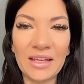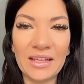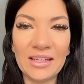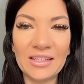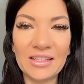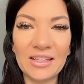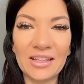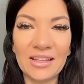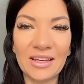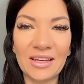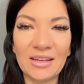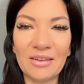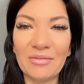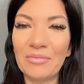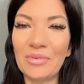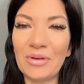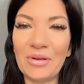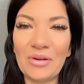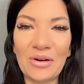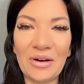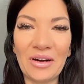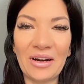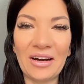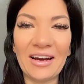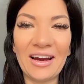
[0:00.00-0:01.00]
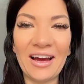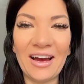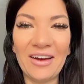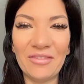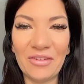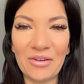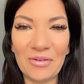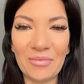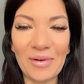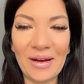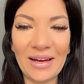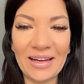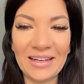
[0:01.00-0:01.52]
into the computer
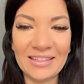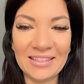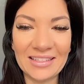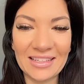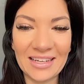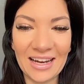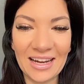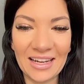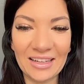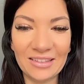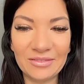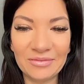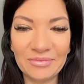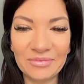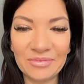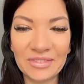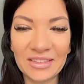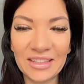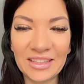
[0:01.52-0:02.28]
of your mind today.